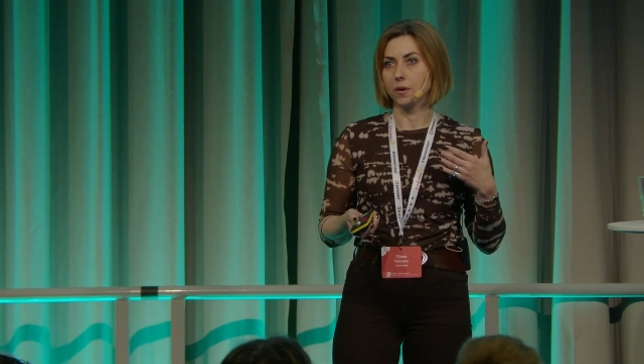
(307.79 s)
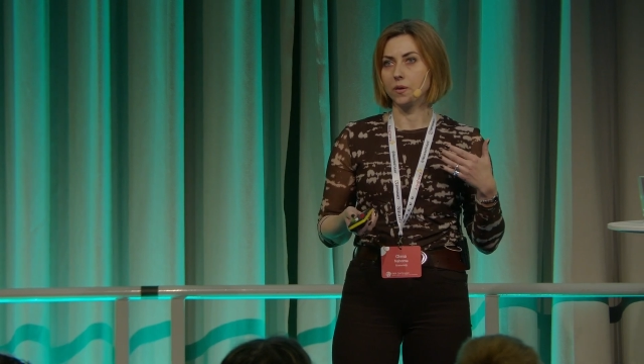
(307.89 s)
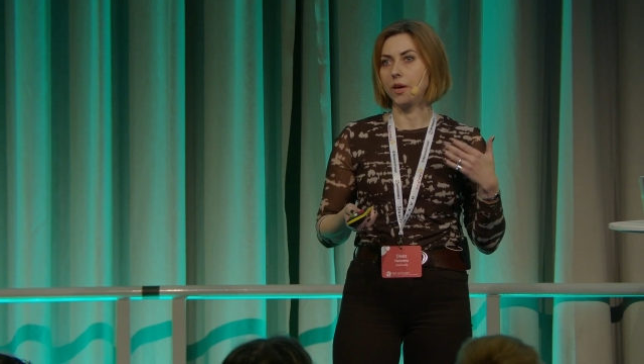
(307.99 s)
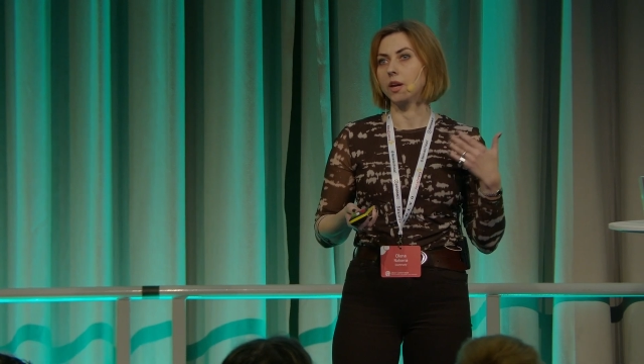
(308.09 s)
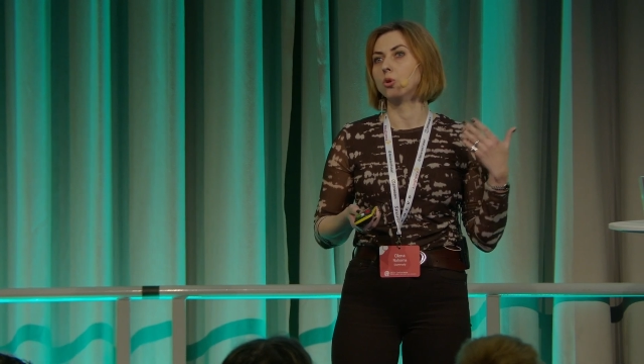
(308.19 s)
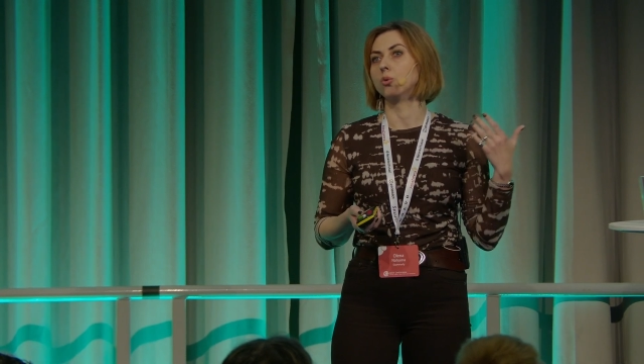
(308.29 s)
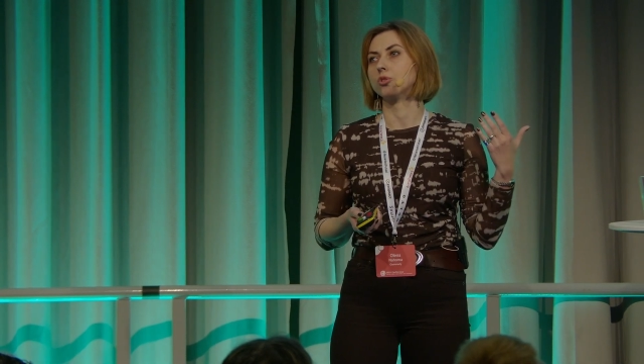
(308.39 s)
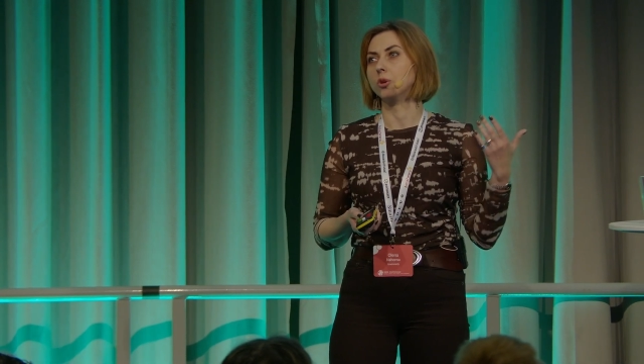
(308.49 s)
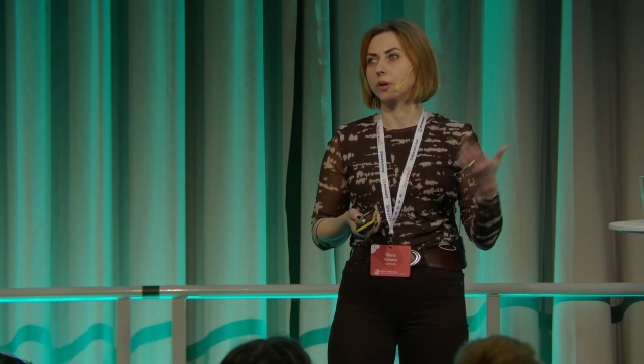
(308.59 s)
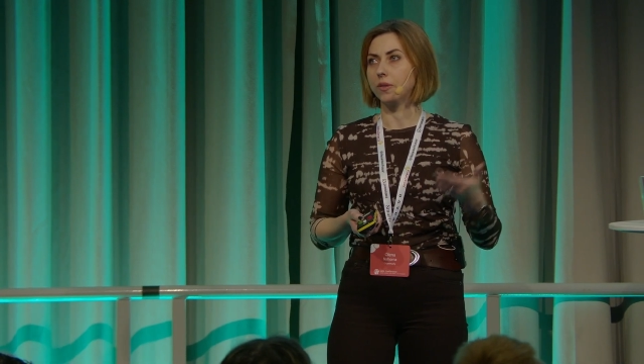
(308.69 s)
They can
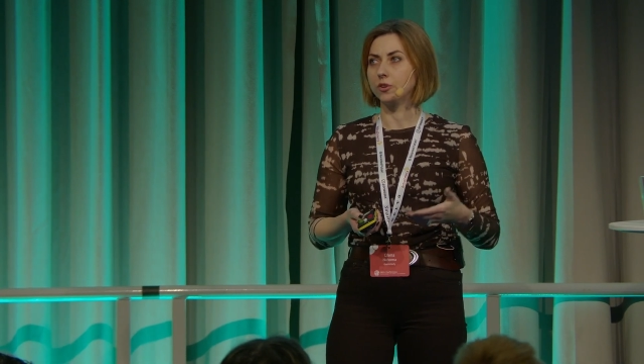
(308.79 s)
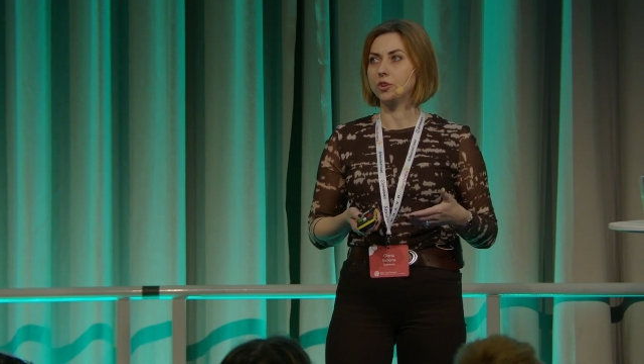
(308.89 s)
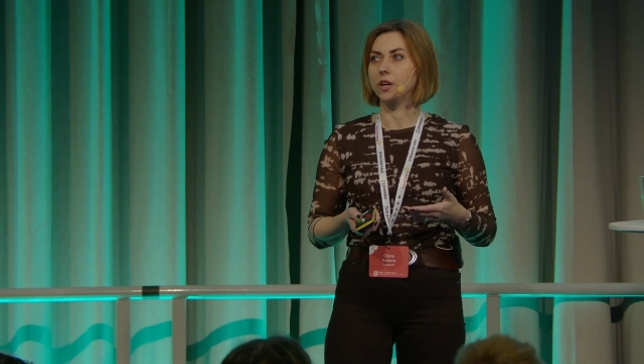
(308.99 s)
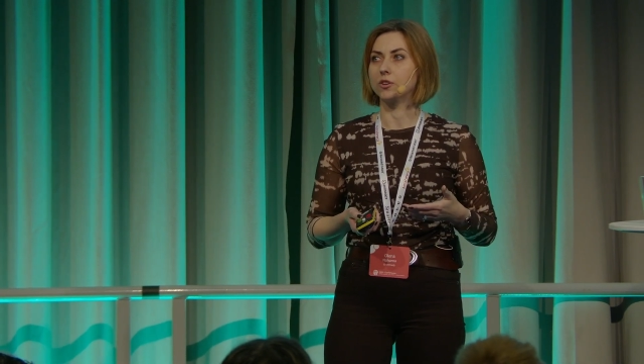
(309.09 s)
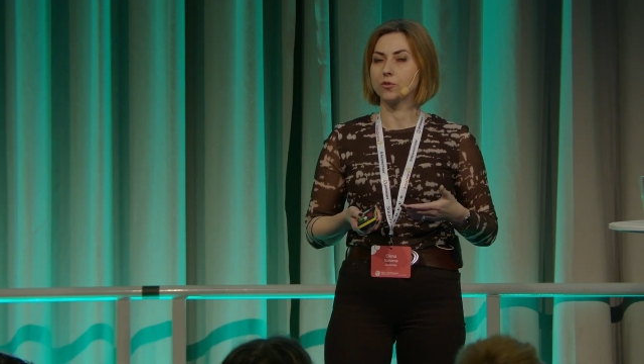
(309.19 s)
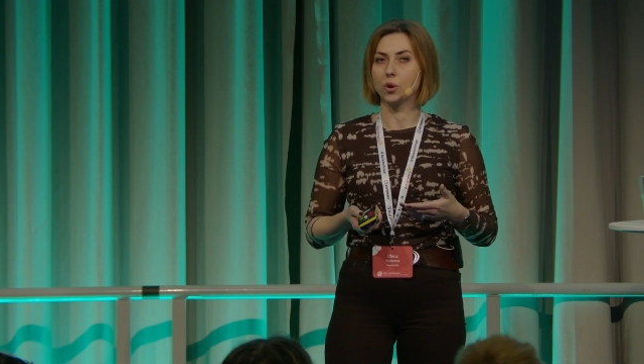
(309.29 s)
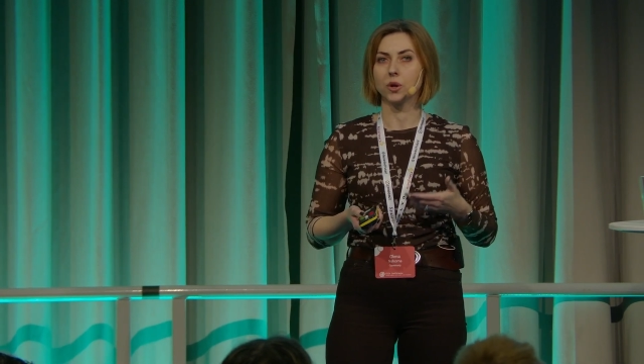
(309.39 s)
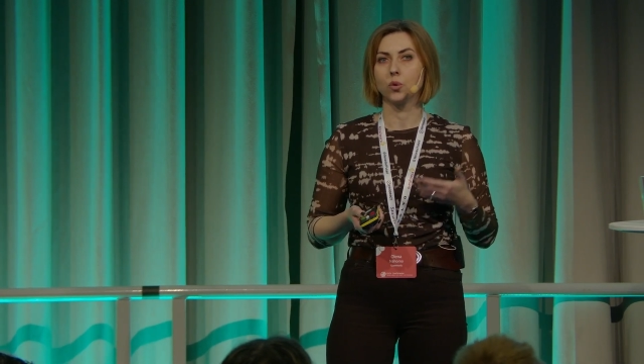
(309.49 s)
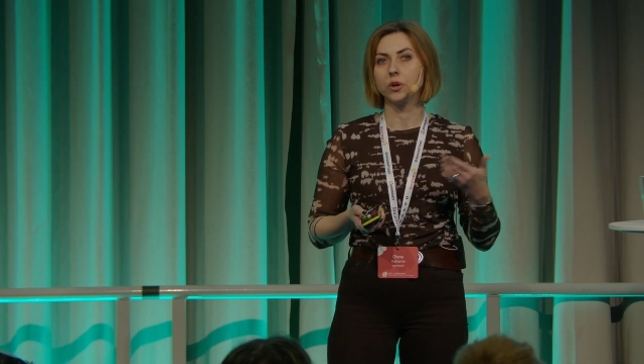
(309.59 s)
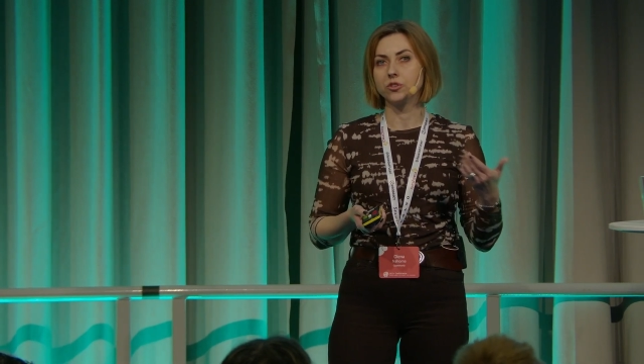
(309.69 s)
also look at the data from a
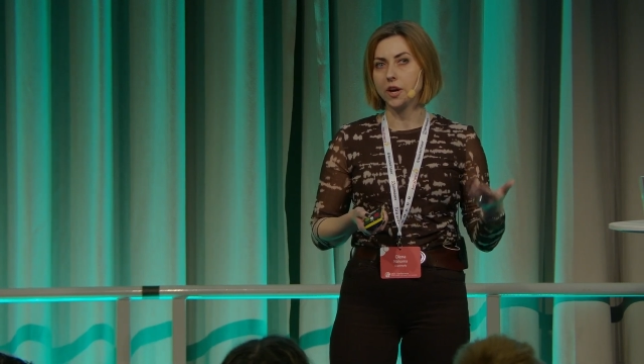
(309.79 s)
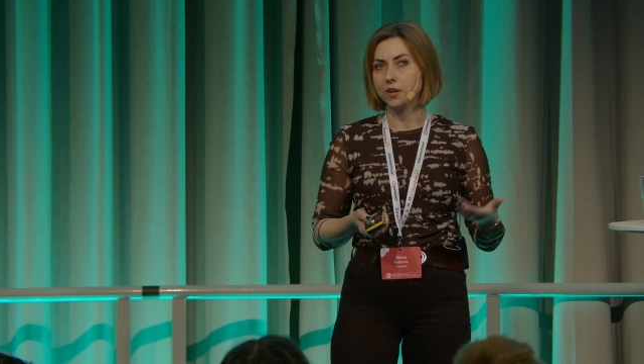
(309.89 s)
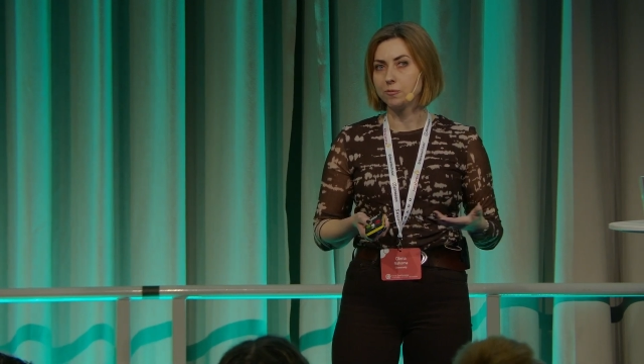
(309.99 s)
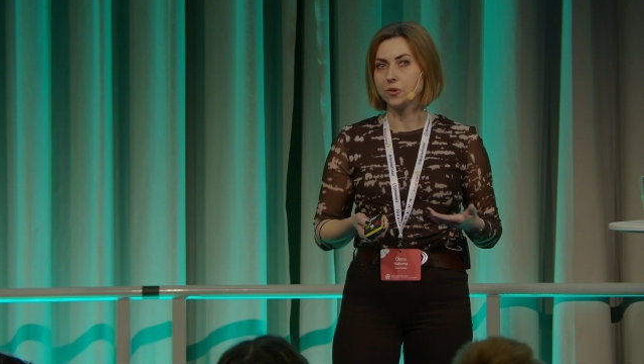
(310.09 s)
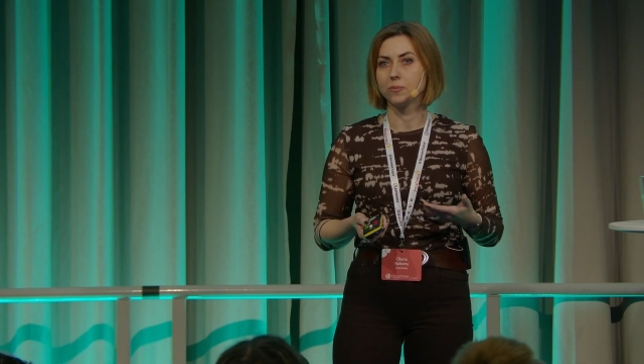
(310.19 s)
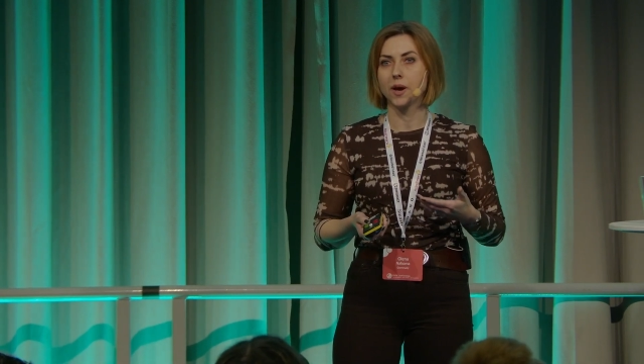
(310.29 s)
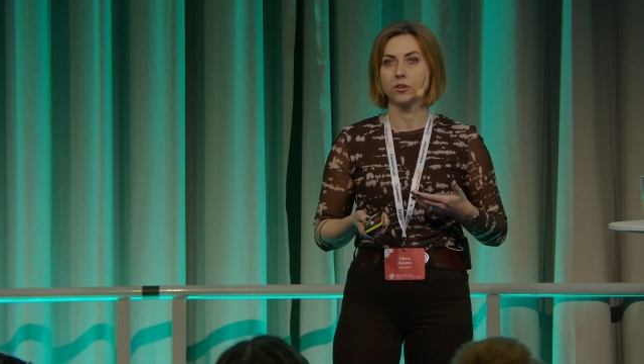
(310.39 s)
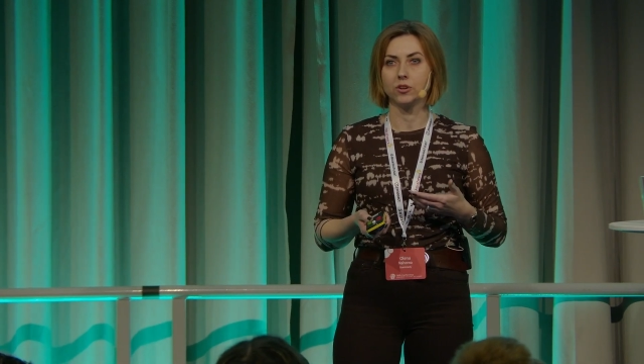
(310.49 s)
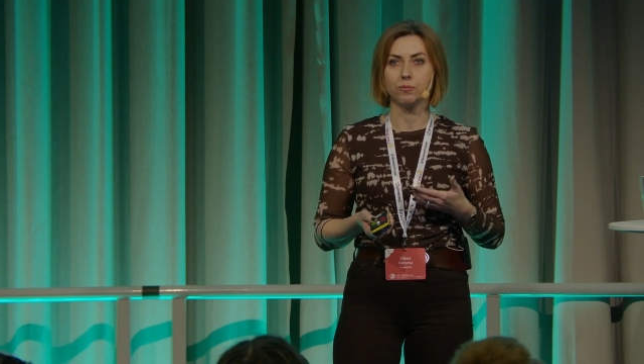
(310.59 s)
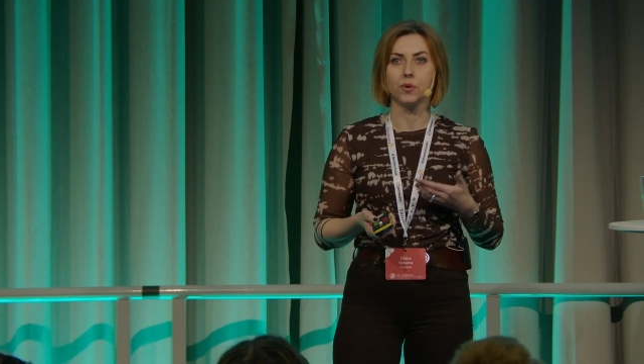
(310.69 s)
qualitative perspective,